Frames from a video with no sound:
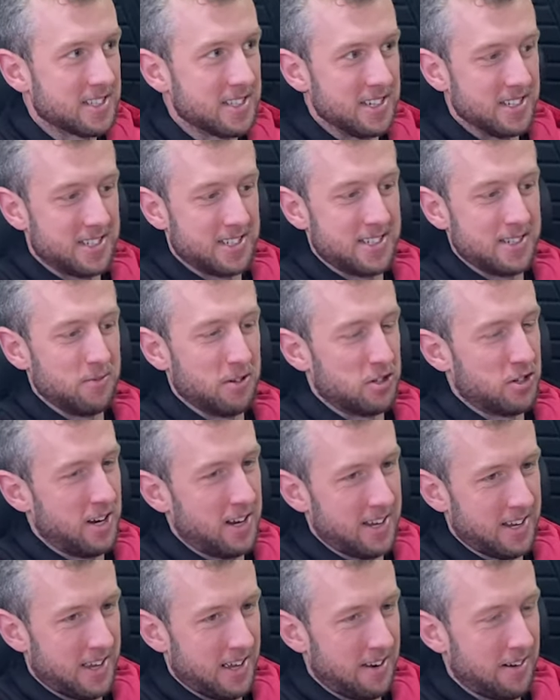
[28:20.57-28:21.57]
is we're trying
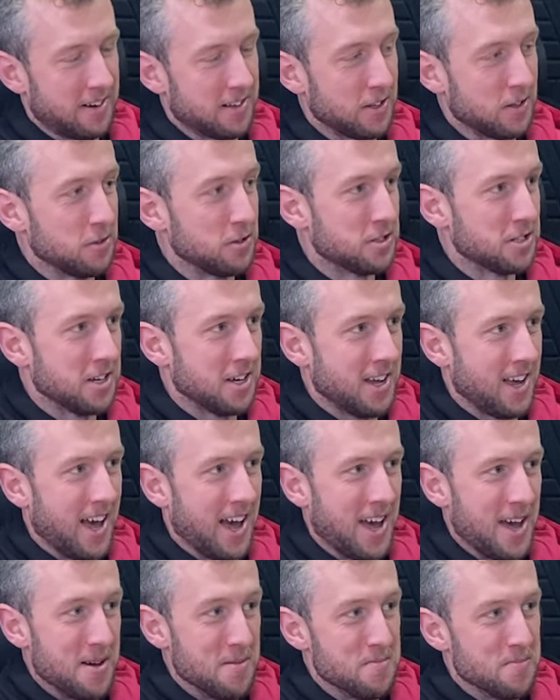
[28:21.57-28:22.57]
to get rid of those.
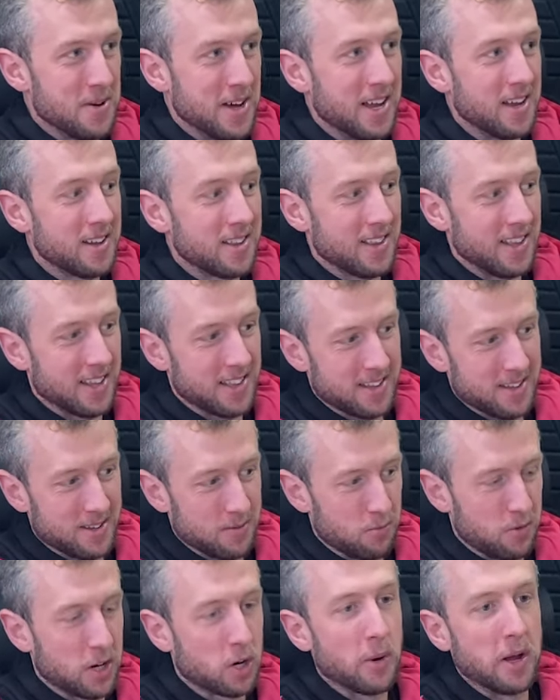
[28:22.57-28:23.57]
Um, but like
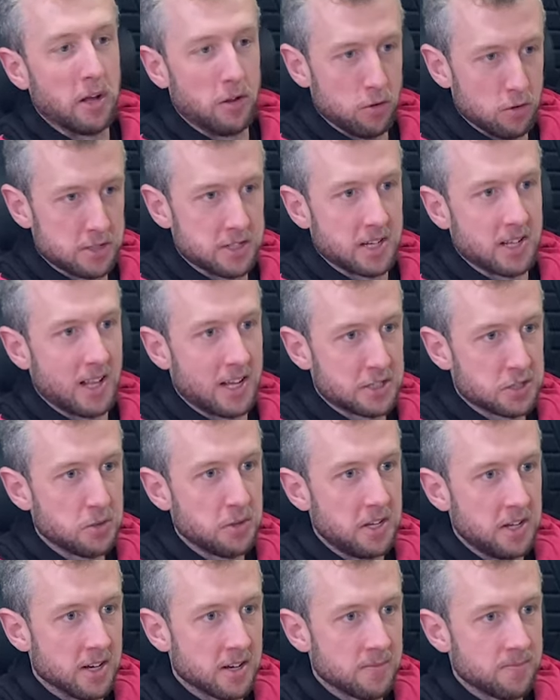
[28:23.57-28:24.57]
we're quite close to Glasgow
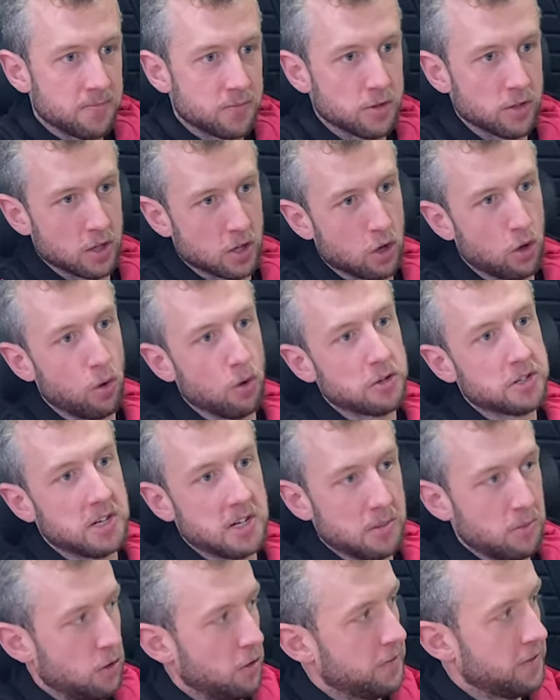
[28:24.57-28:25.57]
here. So yeah. the closer
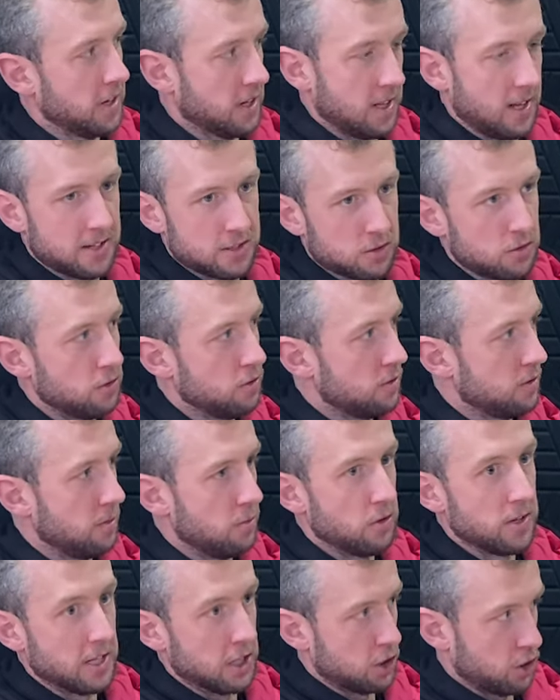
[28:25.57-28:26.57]
you move to Glasgow, yeah. the
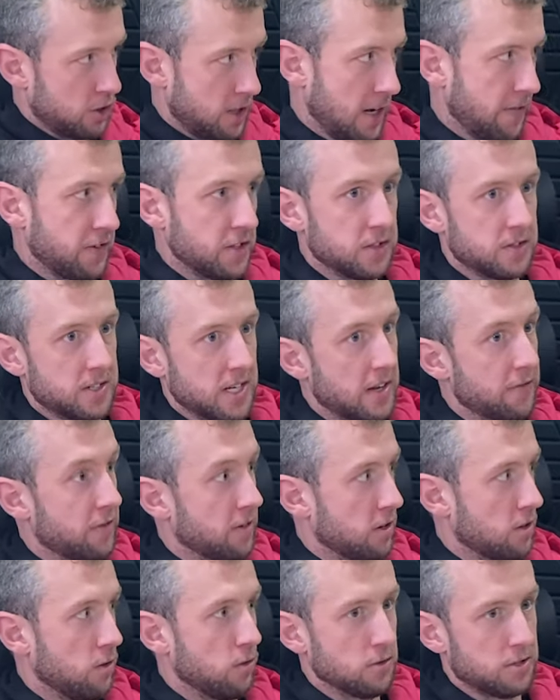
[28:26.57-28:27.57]
more, like Strathaven's even
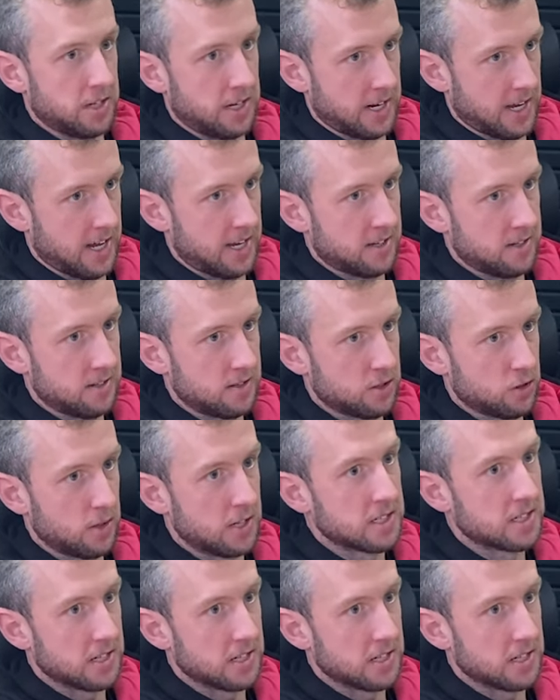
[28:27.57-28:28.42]
closer again. So that's